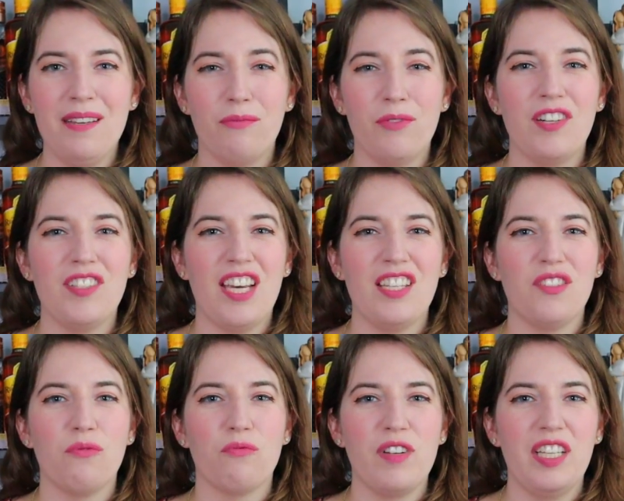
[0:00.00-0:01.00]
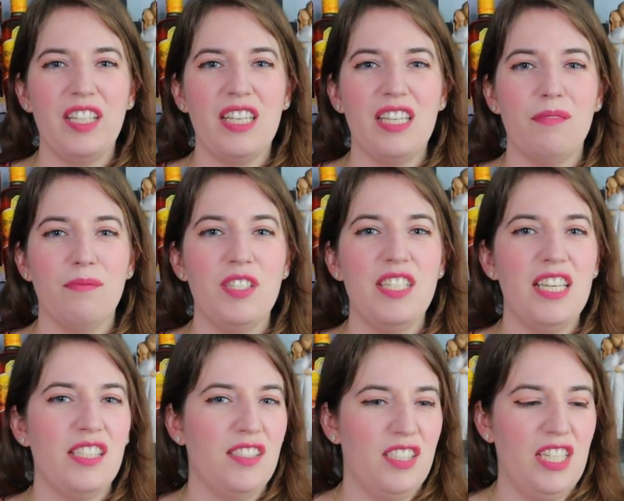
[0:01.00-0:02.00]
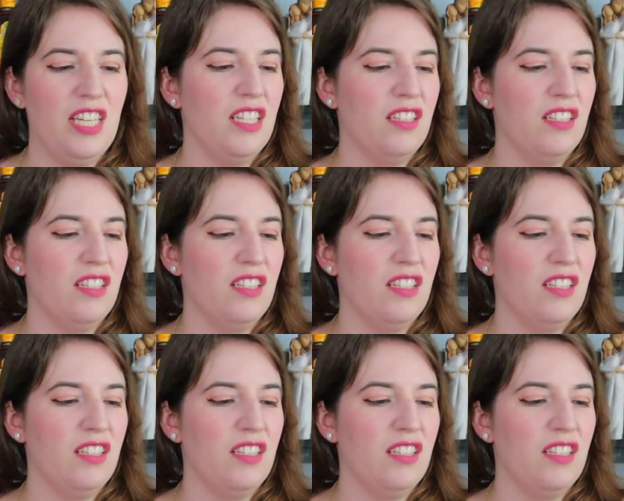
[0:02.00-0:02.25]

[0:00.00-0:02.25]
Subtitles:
Where it tastes really yeasty.